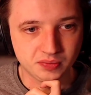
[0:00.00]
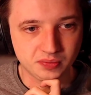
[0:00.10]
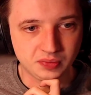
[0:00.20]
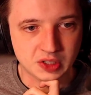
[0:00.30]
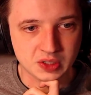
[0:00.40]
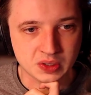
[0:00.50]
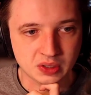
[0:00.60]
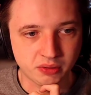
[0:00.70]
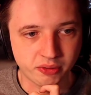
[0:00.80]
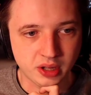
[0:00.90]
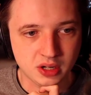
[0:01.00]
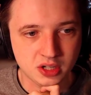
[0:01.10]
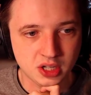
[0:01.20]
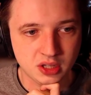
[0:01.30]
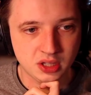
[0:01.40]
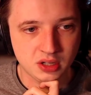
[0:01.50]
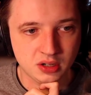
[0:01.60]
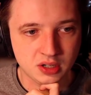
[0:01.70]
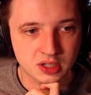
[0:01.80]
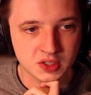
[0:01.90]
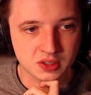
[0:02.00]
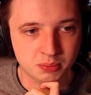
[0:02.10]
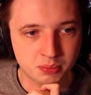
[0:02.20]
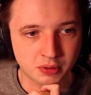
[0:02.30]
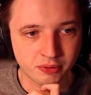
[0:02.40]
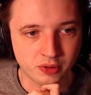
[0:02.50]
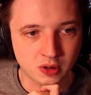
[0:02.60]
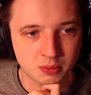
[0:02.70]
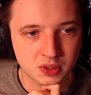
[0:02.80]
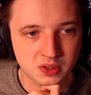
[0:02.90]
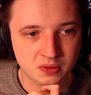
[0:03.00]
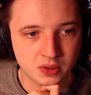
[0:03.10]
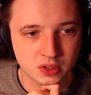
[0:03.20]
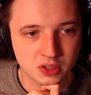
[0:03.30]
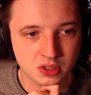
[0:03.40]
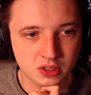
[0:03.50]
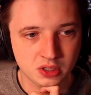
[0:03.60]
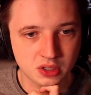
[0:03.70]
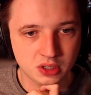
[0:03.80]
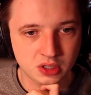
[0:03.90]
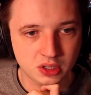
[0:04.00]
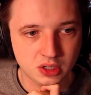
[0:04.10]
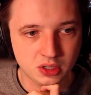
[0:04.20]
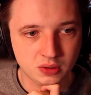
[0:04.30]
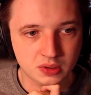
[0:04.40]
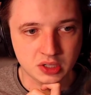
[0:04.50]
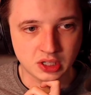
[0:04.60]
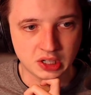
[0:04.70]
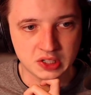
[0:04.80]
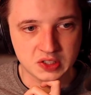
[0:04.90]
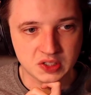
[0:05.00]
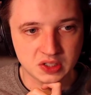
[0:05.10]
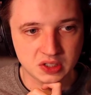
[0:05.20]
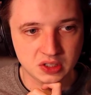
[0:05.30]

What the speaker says: There's also the fan chant here, and there's a performance version. Which I guess...